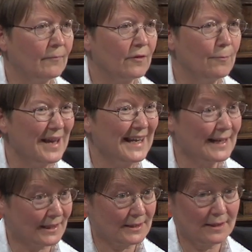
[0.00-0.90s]
The main
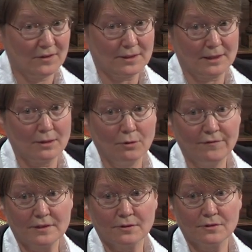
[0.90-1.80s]
activity of
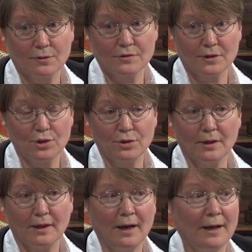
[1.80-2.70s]
this
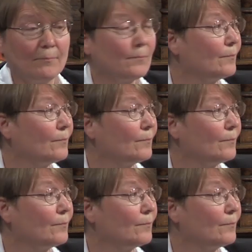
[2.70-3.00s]
association are